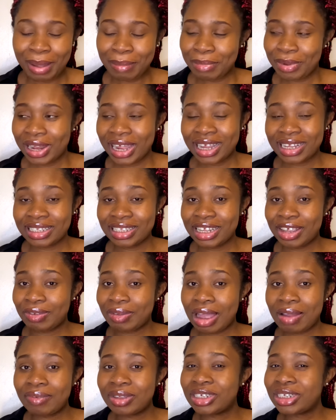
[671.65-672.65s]
But like I said, if
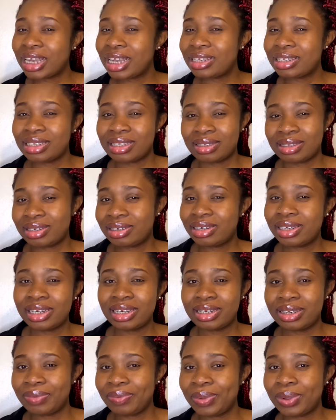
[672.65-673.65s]
you have a child, it's
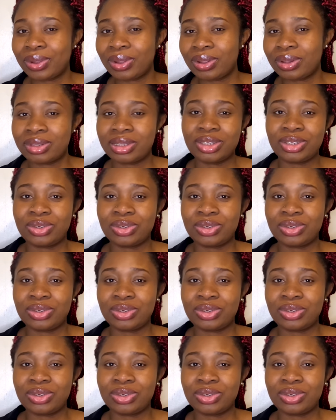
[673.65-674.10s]
really difficult,